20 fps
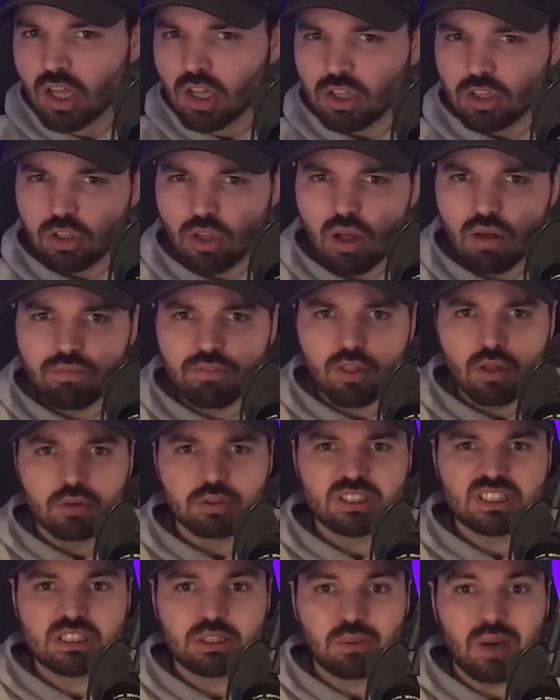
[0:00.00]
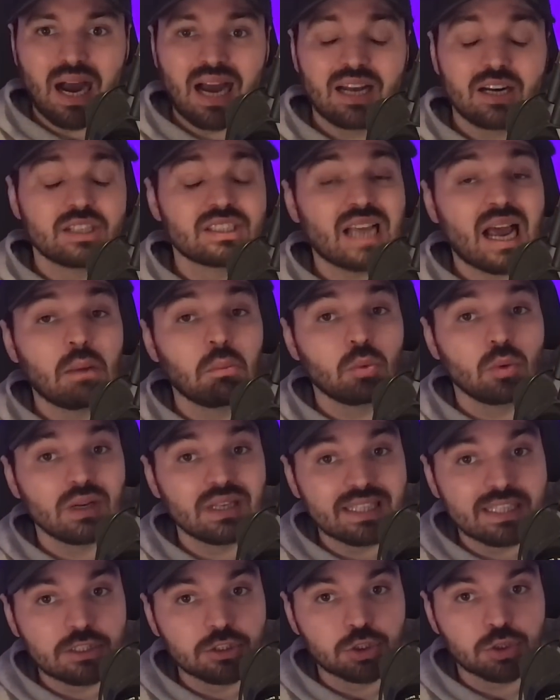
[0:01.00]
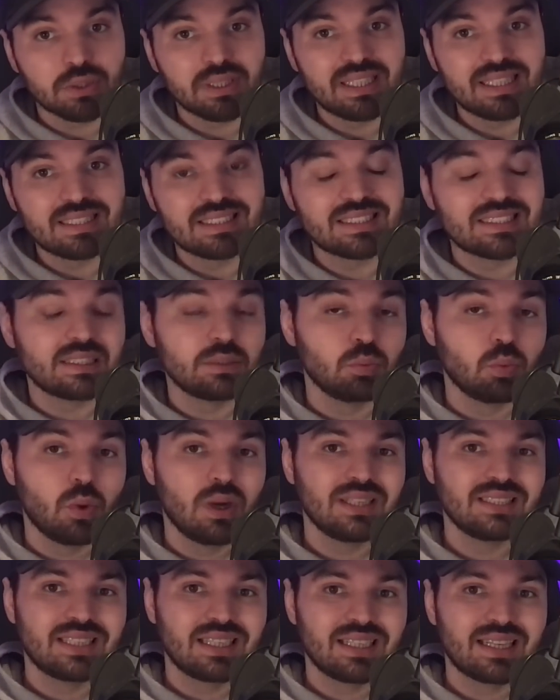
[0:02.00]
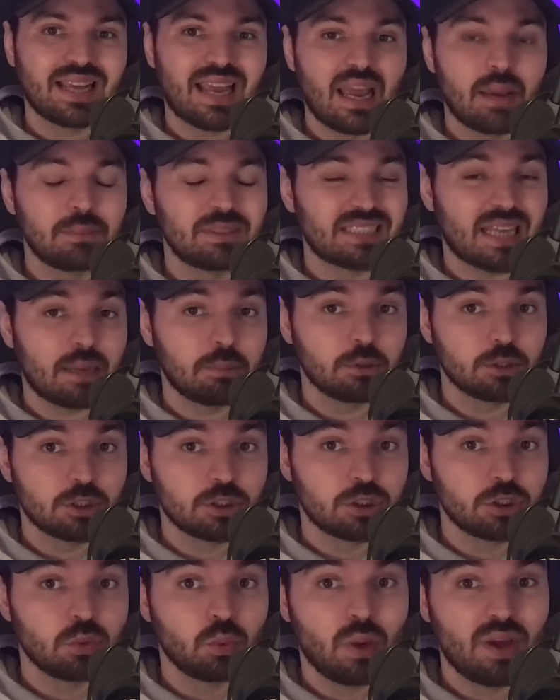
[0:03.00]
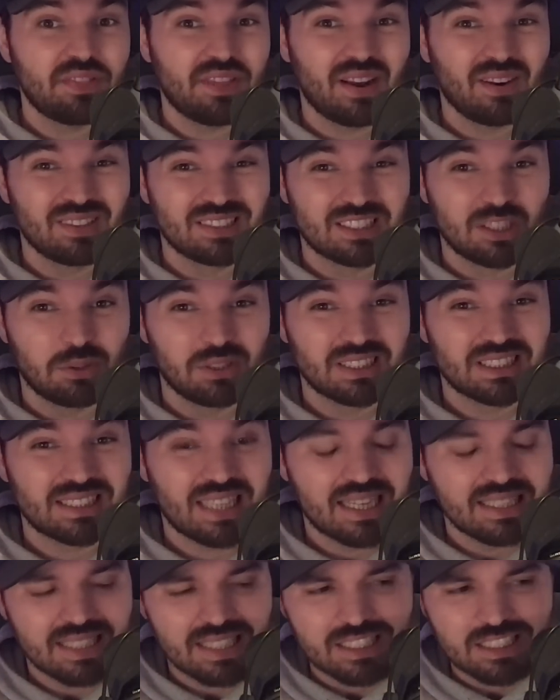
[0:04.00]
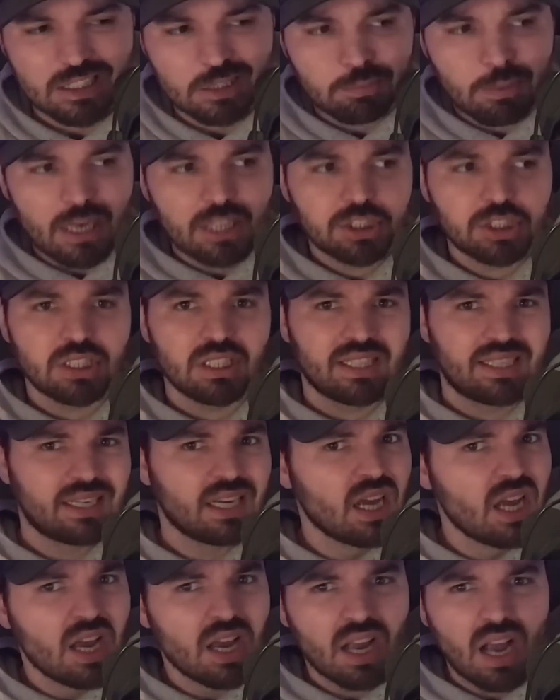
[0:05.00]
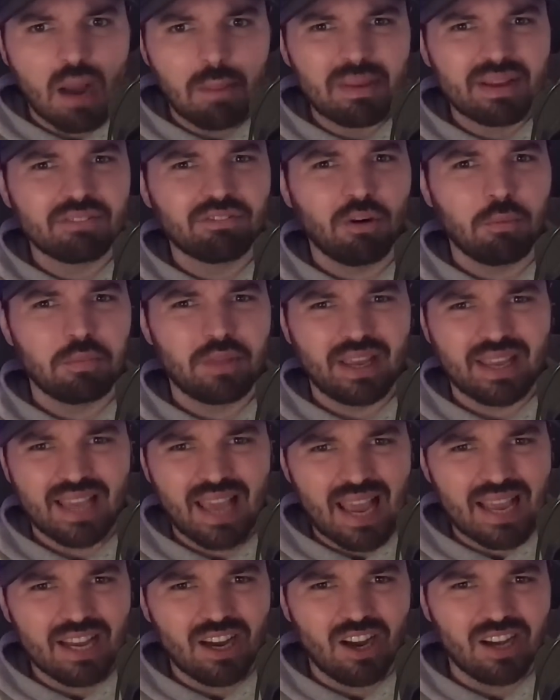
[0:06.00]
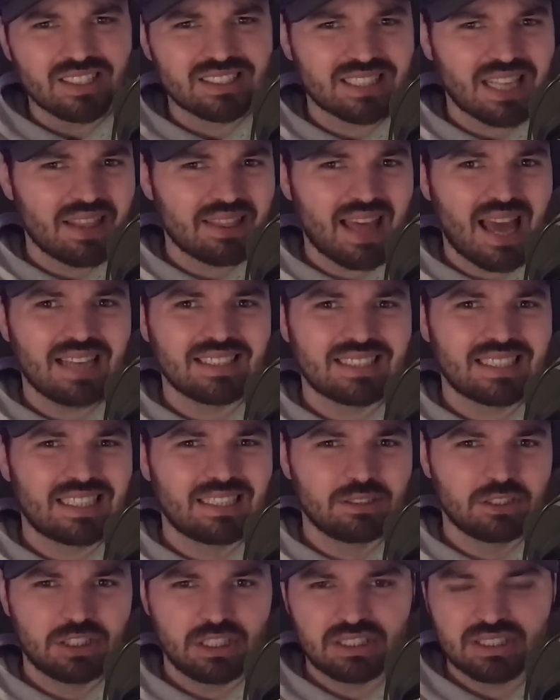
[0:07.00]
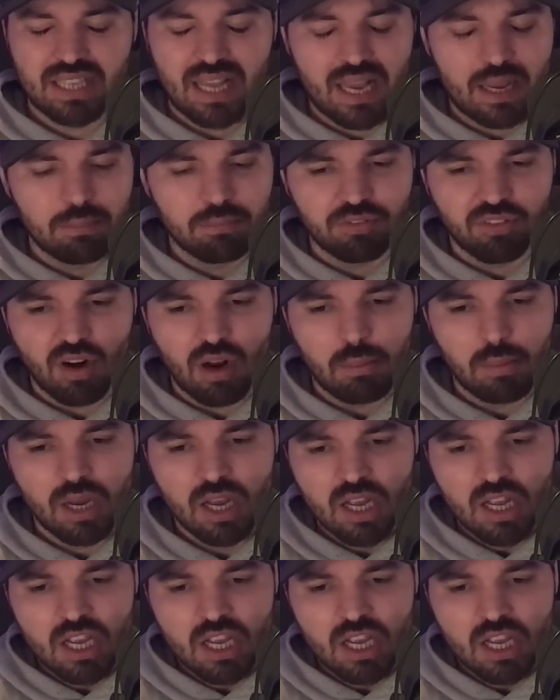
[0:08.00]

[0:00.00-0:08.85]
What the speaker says: Love those two hires. I'm really intrigued to see what Dillingham is able to do with Arizona State, especially coming from the chaos that team just came from.